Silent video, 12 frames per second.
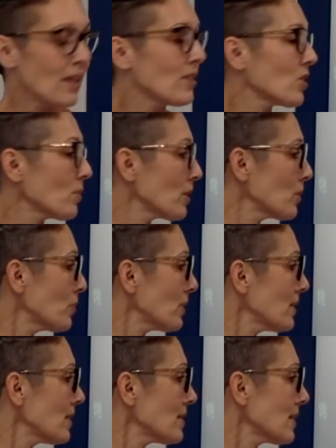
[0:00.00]
So I'm going to put
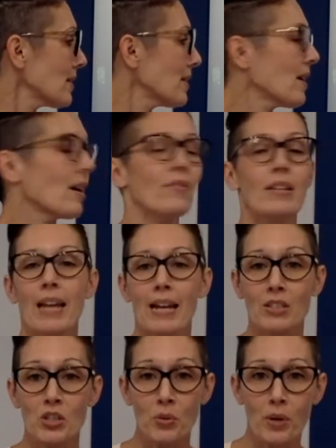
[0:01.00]
these in an oven
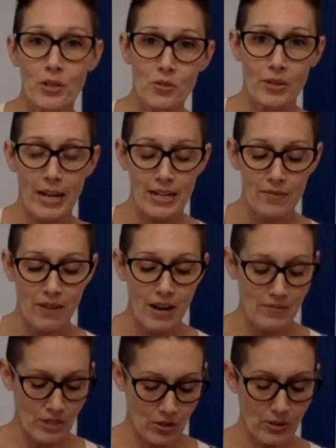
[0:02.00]
at two hundred
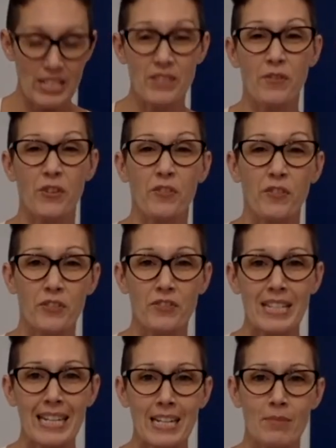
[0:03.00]
eighty-five degrees for
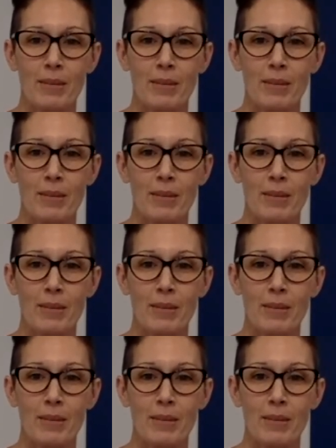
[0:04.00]
fifteen